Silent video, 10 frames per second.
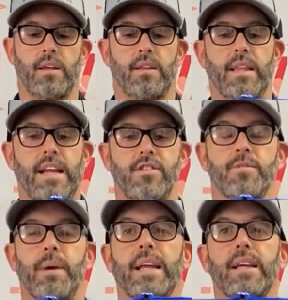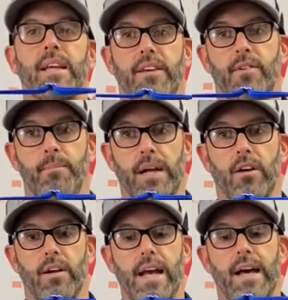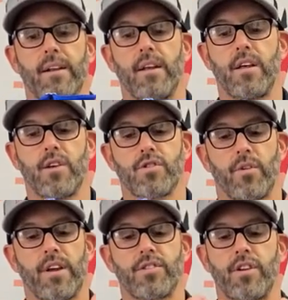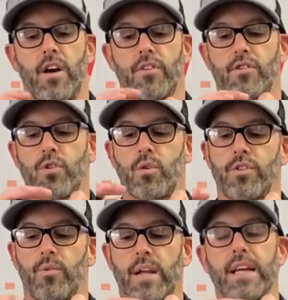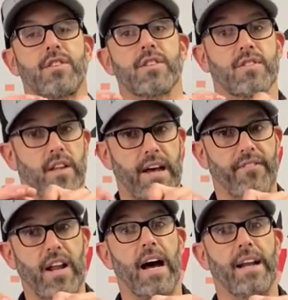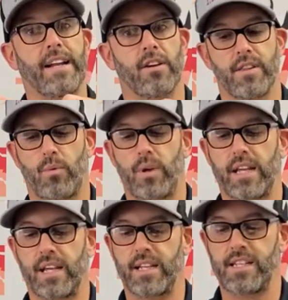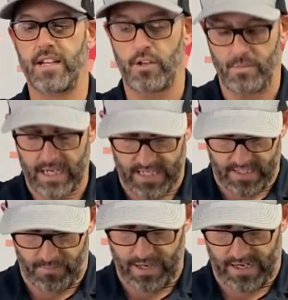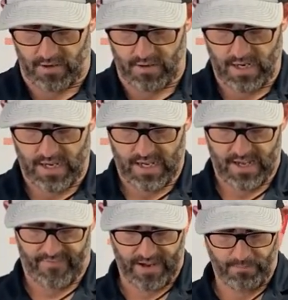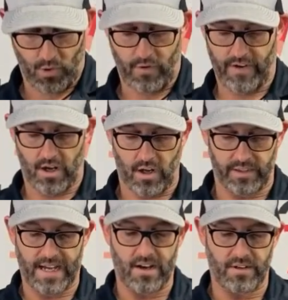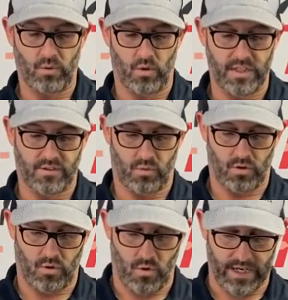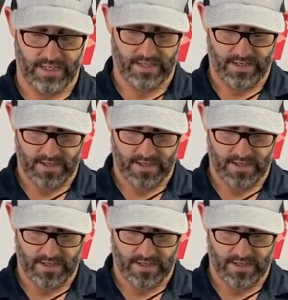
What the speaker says: that just made it even bigger yet. So there's another 2 or 3 inches left on here that we can continue making this bigger. If I move it all down at once real quick